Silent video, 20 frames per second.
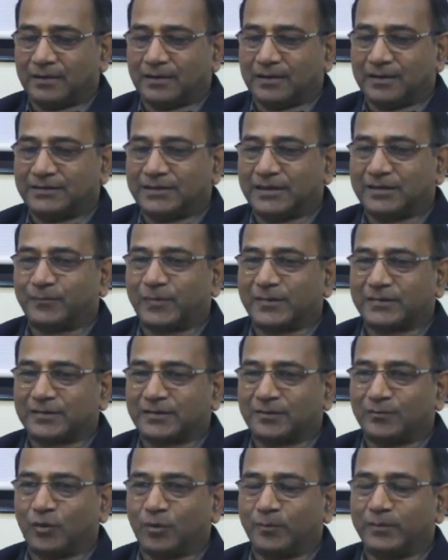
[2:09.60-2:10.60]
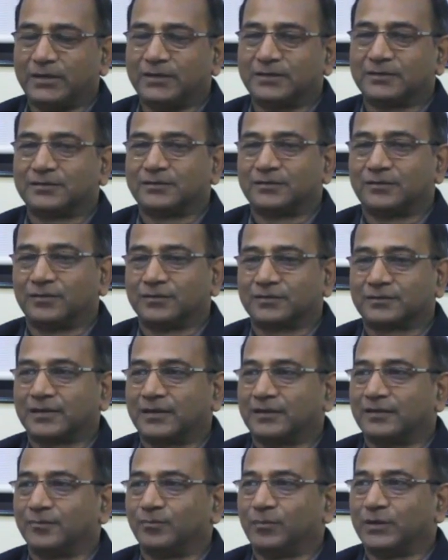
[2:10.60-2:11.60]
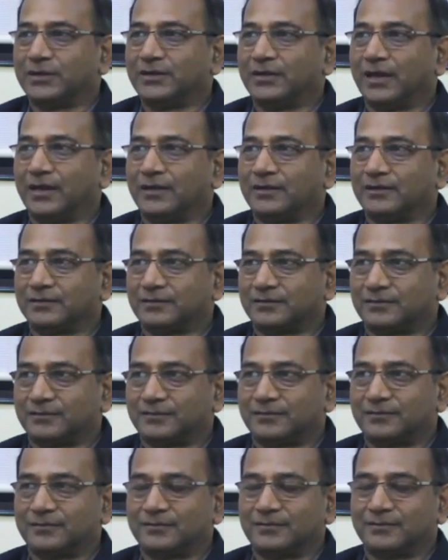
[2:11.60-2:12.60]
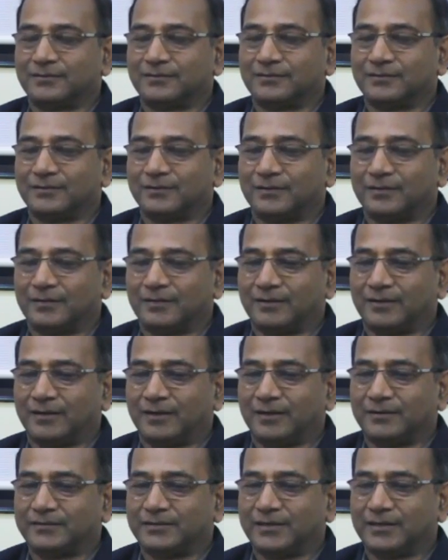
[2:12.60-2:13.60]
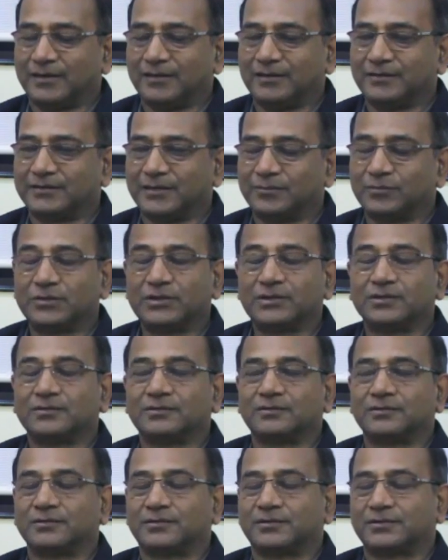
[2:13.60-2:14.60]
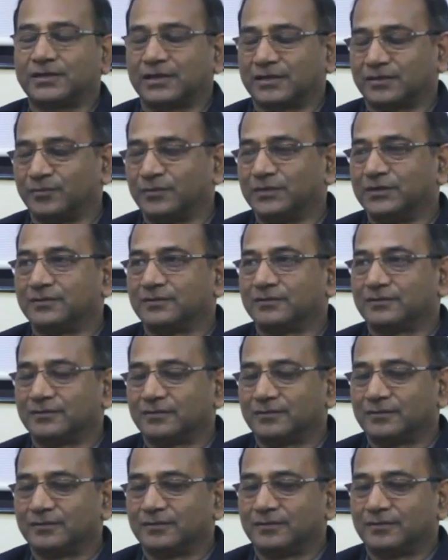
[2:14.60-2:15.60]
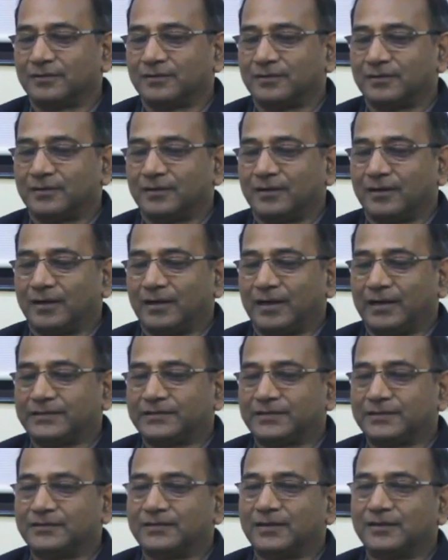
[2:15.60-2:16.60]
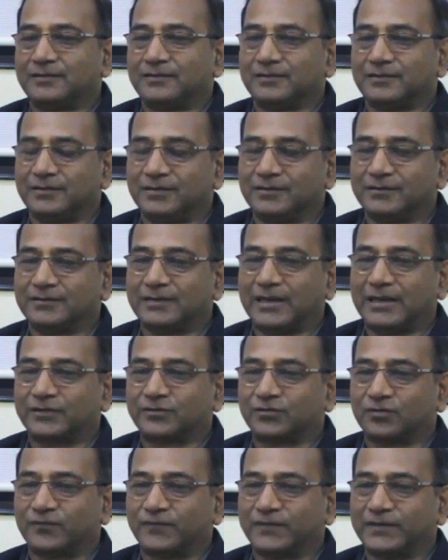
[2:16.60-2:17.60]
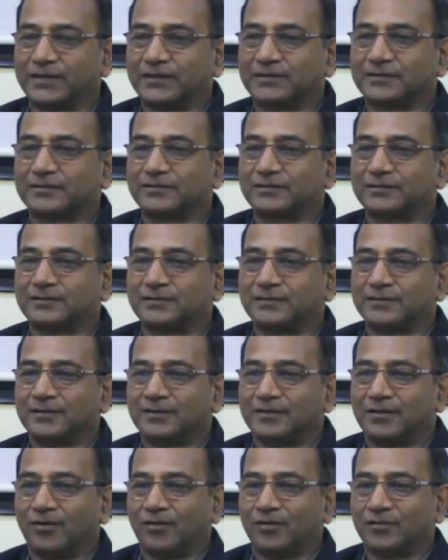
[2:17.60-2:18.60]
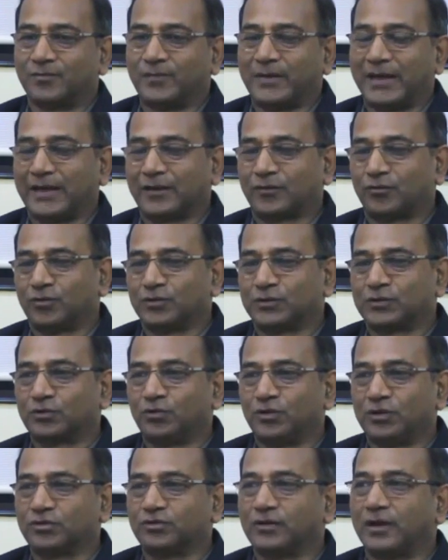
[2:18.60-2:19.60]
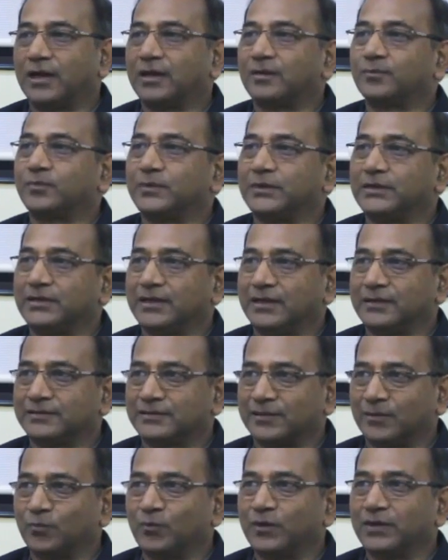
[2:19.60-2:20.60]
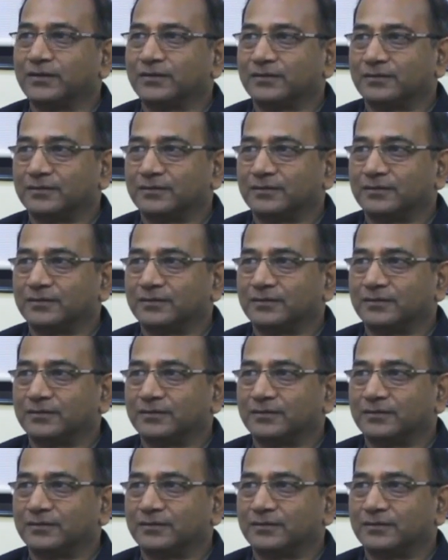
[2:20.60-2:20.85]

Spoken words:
At that particular moment, it was kind of midnight, suddenly something struck me. I said that, is astrophysics or black holes going to help India in some way?